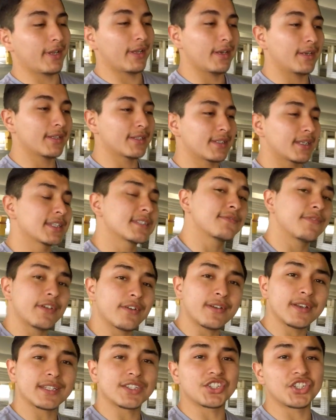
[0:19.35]
And it's
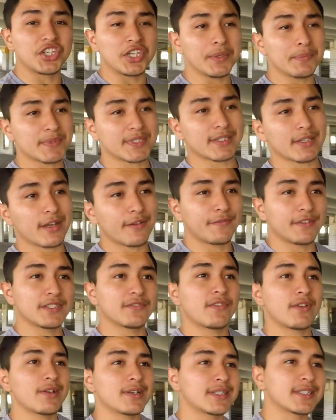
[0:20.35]
very cheap stuff, it's
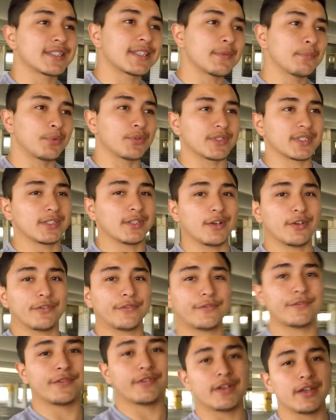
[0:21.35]
very simple stuff,
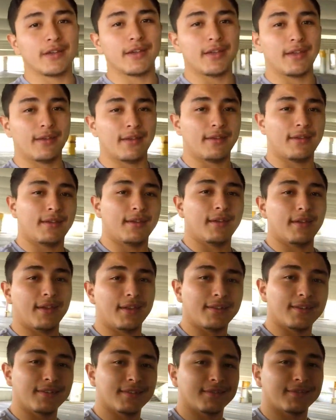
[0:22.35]

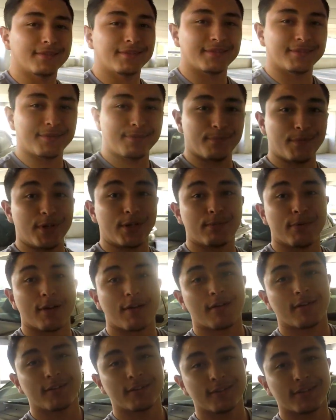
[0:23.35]
and made my
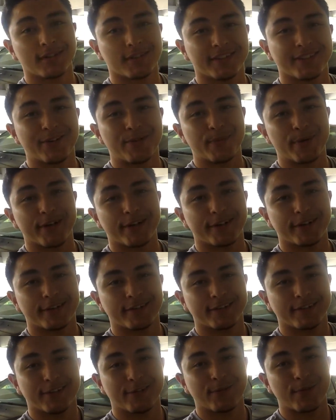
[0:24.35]
car look a little better
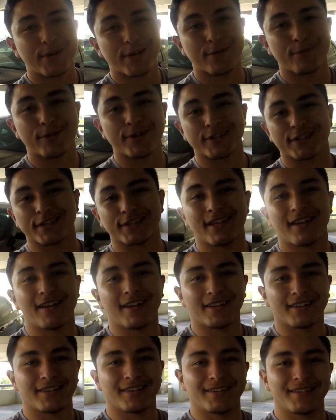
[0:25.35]
than what it was
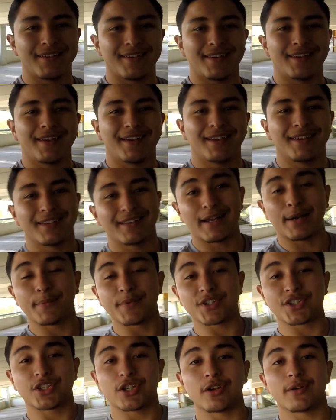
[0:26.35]
stock. And I'm
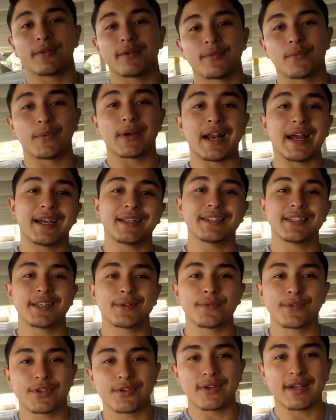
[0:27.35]
going to share what I
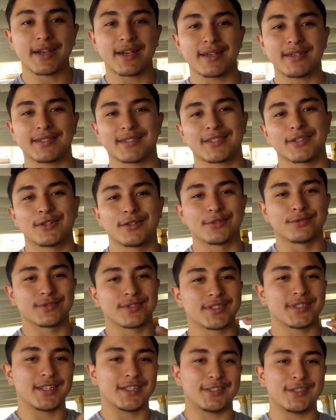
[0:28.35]
did with you guys, so
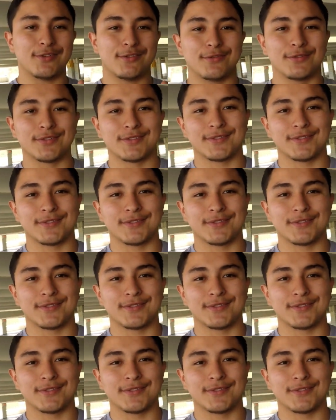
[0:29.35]
stay tuned.